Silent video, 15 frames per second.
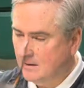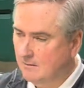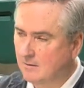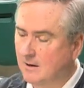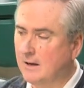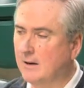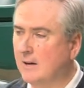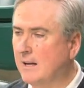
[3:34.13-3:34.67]

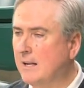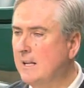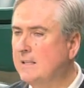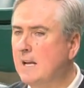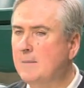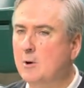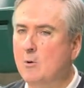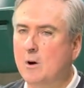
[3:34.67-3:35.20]
Well,
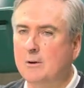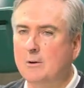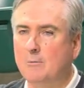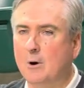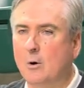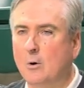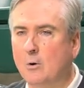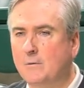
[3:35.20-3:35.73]
anytime you go on the
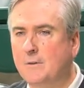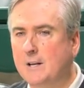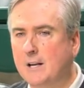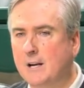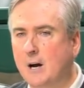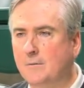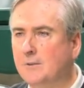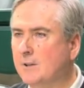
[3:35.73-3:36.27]
road, you
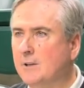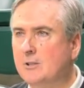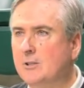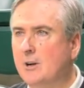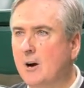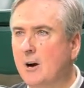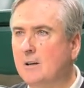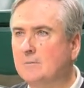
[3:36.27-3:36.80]
get off to a good
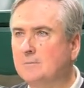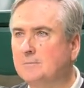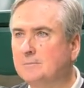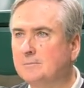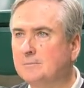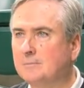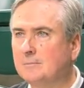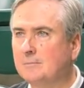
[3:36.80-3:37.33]
start,
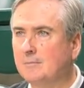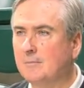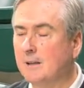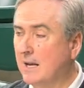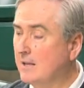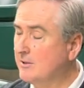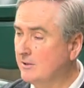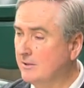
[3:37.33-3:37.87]
and
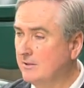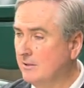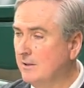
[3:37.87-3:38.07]
that's